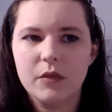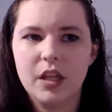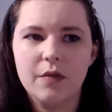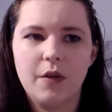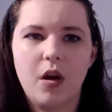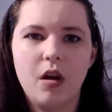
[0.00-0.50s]

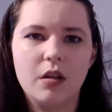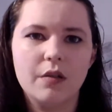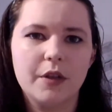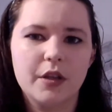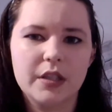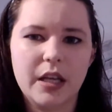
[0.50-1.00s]
give all
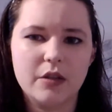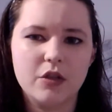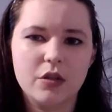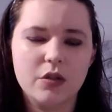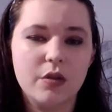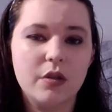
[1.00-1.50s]
of your
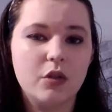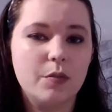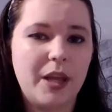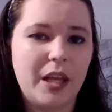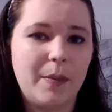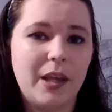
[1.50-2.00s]
attention to the new
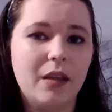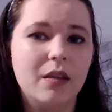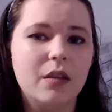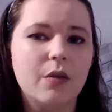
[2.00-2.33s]
baby.